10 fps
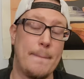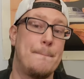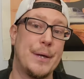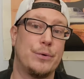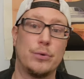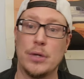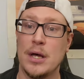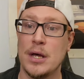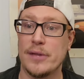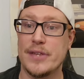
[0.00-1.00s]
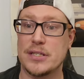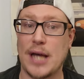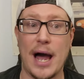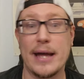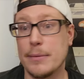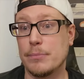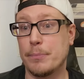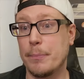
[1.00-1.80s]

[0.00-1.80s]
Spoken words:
build this guy and